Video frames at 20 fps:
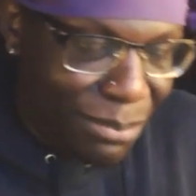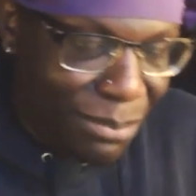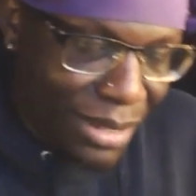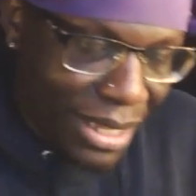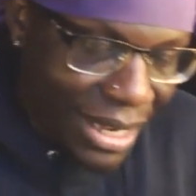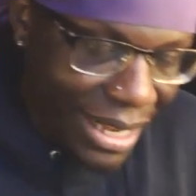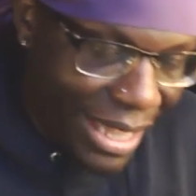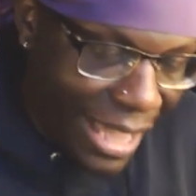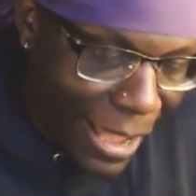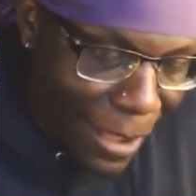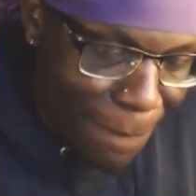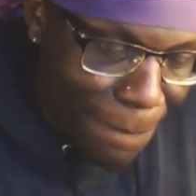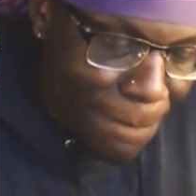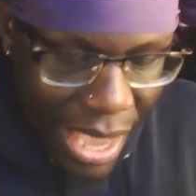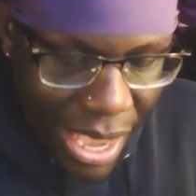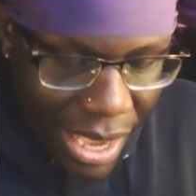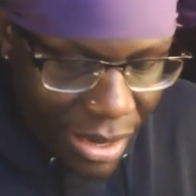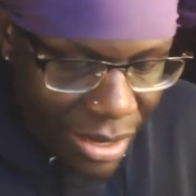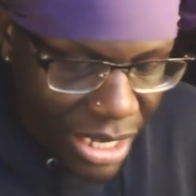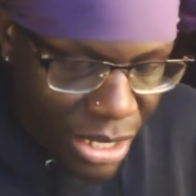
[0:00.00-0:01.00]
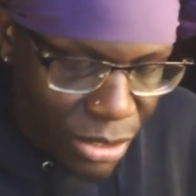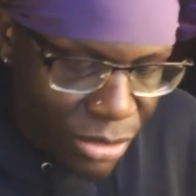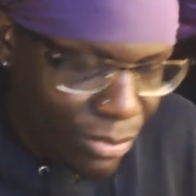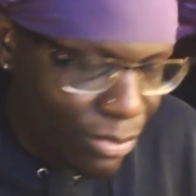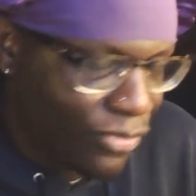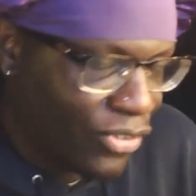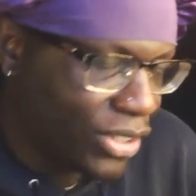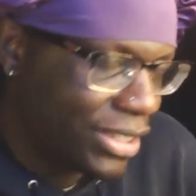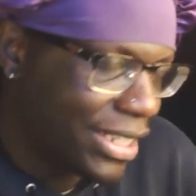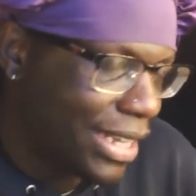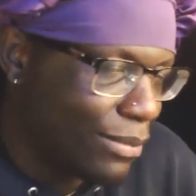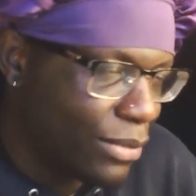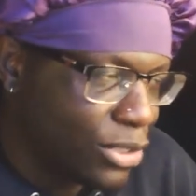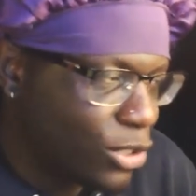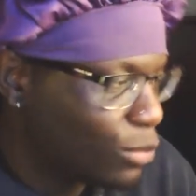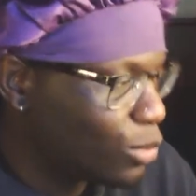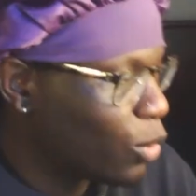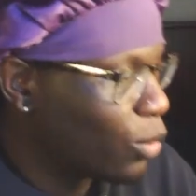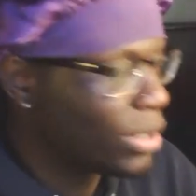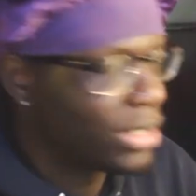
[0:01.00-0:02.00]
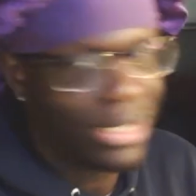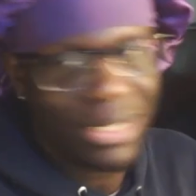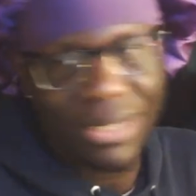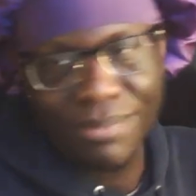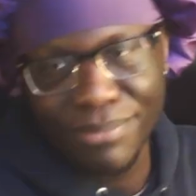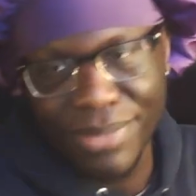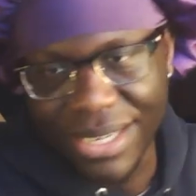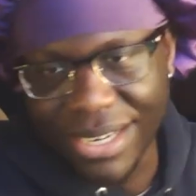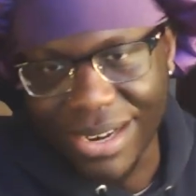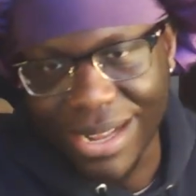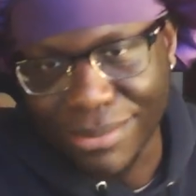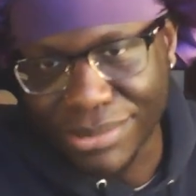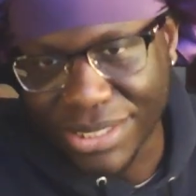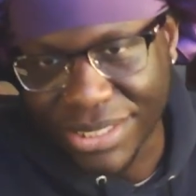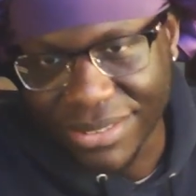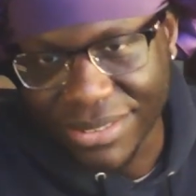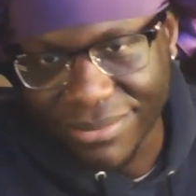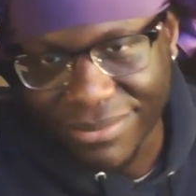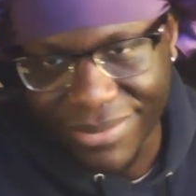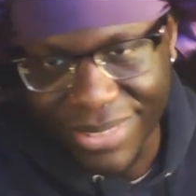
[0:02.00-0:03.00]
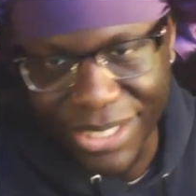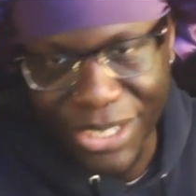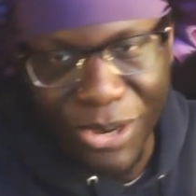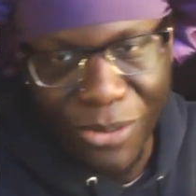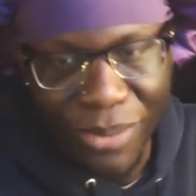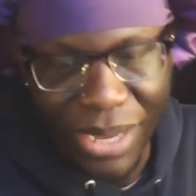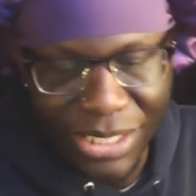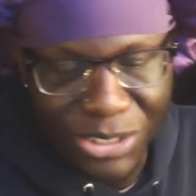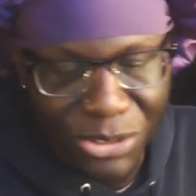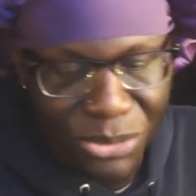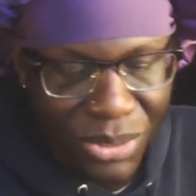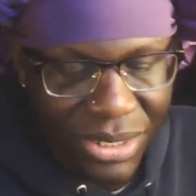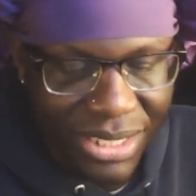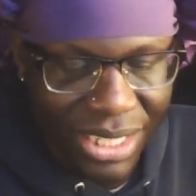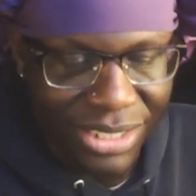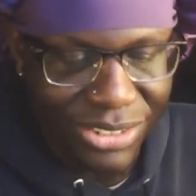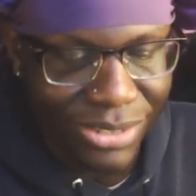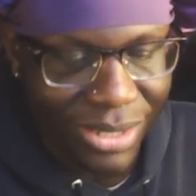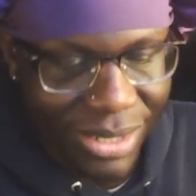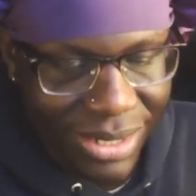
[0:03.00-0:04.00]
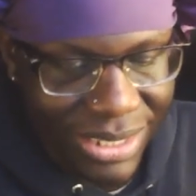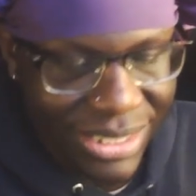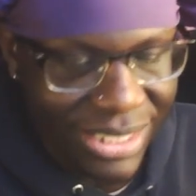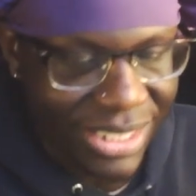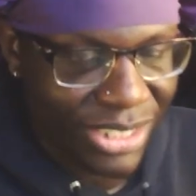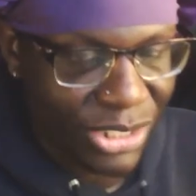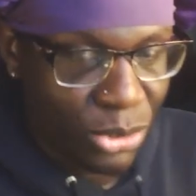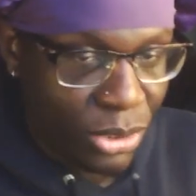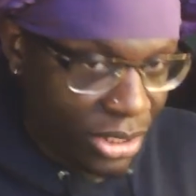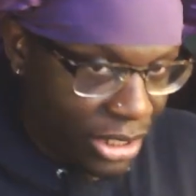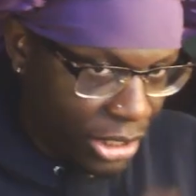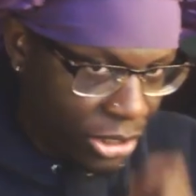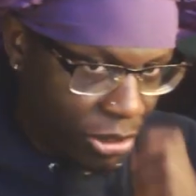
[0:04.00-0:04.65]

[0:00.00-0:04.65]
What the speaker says: play the game. And full-time YouTube's always been an option. You know, as soon as I started this, and as soon as I